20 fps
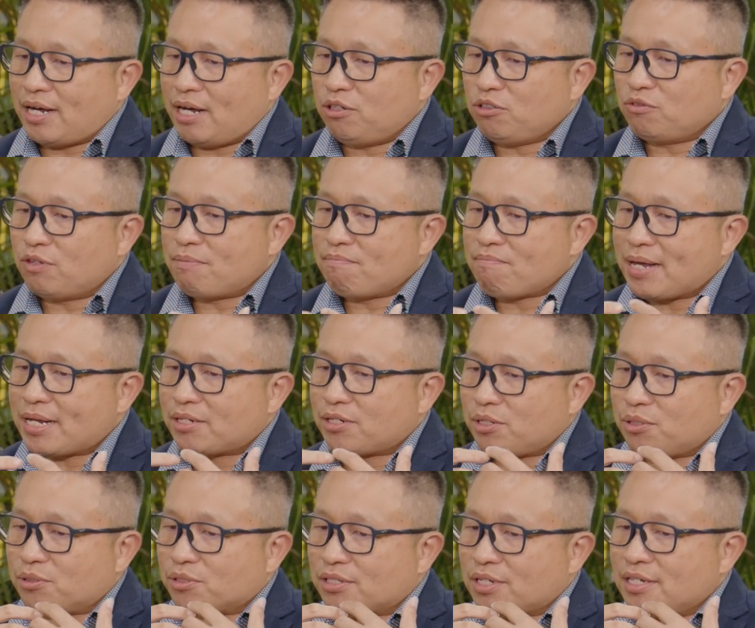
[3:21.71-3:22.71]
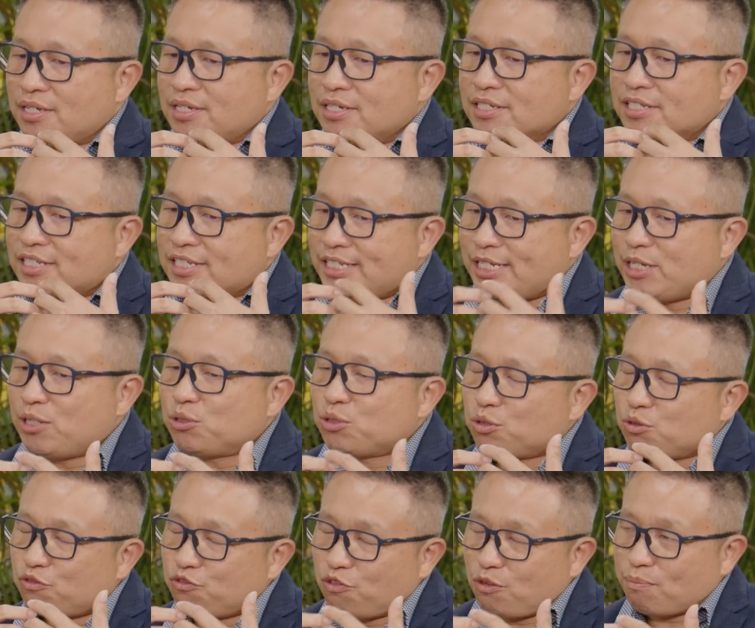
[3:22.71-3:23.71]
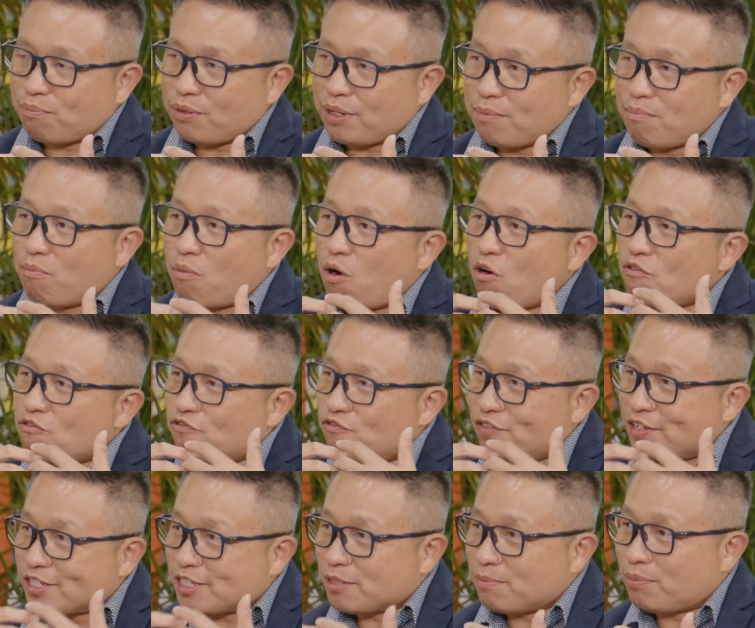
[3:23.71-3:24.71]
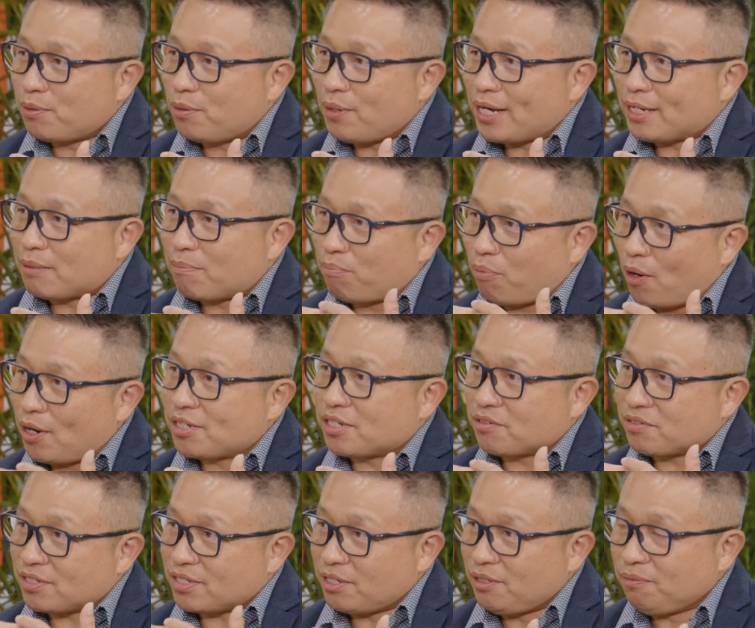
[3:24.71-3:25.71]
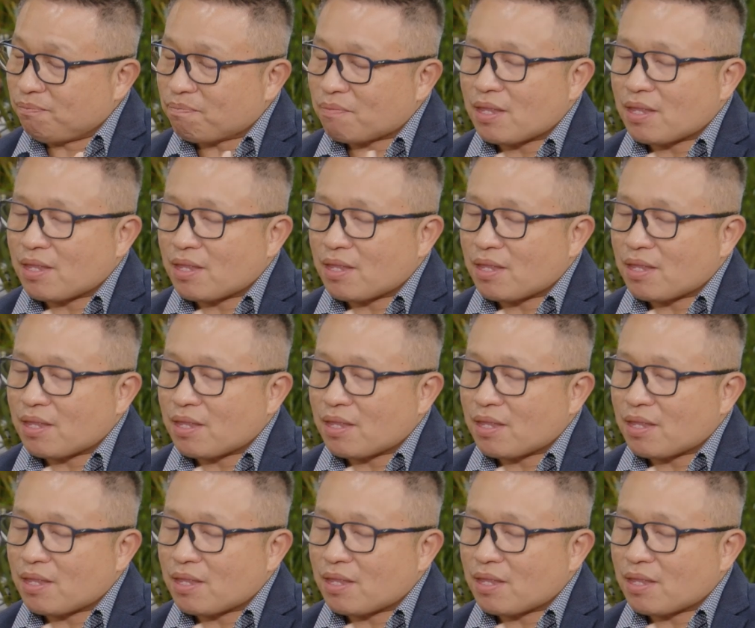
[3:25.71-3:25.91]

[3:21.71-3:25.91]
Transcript: How do we make those CO2 footprint more visible at the point of sale?